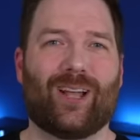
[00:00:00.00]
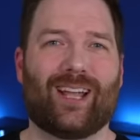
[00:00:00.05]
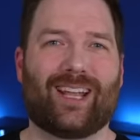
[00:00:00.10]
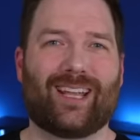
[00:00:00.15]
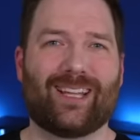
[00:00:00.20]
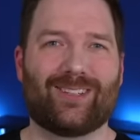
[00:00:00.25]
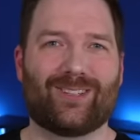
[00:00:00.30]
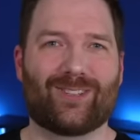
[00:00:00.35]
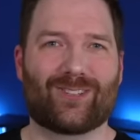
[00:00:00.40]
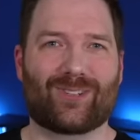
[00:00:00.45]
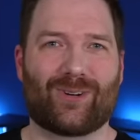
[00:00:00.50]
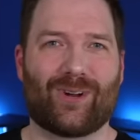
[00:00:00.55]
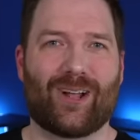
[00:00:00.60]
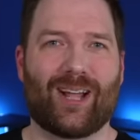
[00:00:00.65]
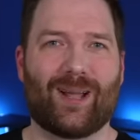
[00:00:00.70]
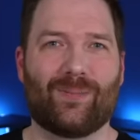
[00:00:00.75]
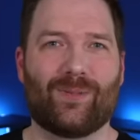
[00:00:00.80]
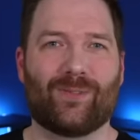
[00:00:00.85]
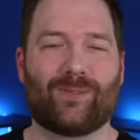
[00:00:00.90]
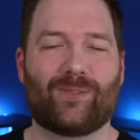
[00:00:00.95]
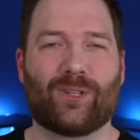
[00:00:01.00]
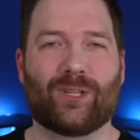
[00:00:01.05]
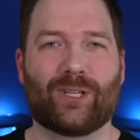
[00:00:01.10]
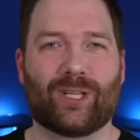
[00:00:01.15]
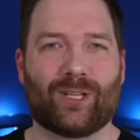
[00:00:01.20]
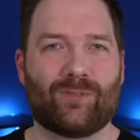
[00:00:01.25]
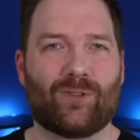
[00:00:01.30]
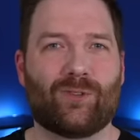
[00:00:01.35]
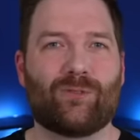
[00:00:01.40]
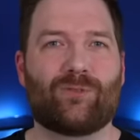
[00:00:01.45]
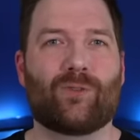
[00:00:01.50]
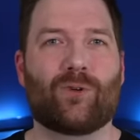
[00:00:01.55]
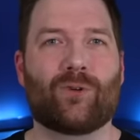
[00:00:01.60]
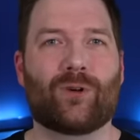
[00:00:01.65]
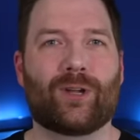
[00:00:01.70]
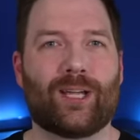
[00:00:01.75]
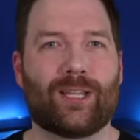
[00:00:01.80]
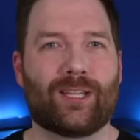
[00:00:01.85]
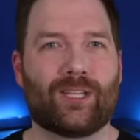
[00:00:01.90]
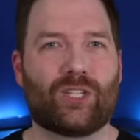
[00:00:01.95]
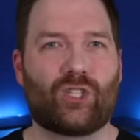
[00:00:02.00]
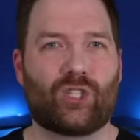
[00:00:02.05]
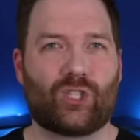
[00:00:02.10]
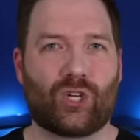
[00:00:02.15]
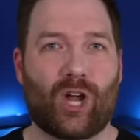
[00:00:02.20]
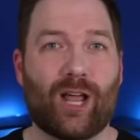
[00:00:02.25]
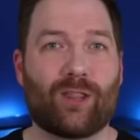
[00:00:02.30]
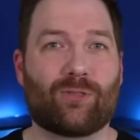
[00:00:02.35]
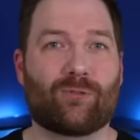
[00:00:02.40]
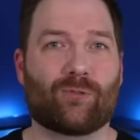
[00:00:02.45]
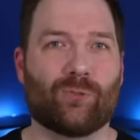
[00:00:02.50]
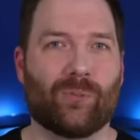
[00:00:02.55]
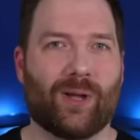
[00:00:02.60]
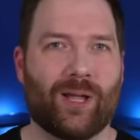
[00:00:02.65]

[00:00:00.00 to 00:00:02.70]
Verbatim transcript: way I can describe the feeling of euphoria that shot through